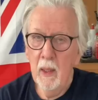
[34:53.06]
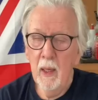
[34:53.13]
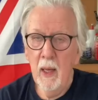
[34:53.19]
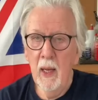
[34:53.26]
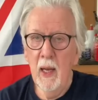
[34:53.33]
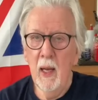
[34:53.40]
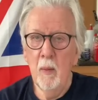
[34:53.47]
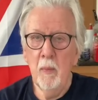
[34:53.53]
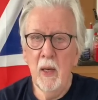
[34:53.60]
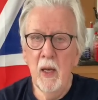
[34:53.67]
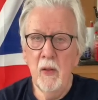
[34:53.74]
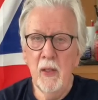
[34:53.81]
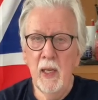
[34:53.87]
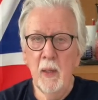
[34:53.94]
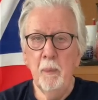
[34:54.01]
and
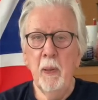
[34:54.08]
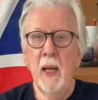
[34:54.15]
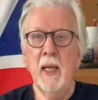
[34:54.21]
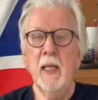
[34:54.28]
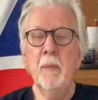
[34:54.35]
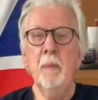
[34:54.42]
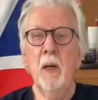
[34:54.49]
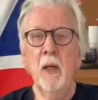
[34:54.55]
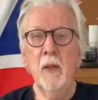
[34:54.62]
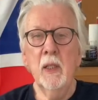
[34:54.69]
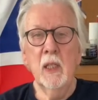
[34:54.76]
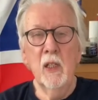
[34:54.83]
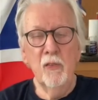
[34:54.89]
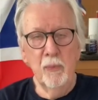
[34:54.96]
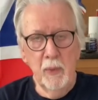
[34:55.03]
they are paid by the
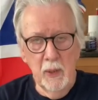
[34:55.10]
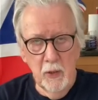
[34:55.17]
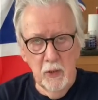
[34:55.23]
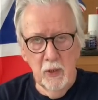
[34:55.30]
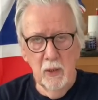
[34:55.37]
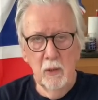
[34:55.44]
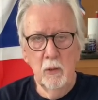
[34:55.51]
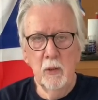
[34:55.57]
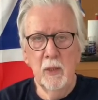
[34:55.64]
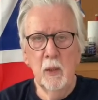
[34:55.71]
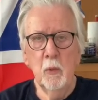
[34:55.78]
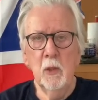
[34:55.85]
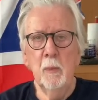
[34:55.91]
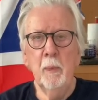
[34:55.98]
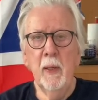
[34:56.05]
government, or they
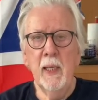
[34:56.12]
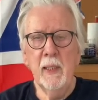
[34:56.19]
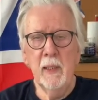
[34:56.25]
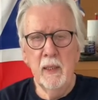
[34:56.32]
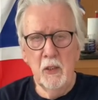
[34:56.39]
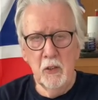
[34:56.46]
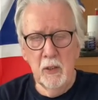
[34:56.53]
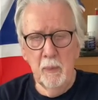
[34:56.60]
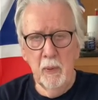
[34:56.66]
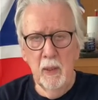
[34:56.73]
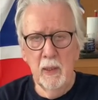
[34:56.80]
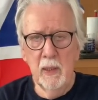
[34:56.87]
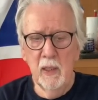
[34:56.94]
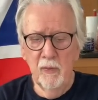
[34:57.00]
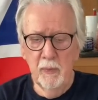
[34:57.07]
were paid initially by the
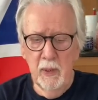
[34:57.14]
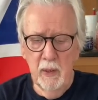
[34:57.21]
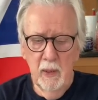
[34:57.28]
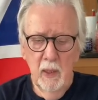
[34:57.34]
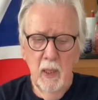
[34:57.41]
government.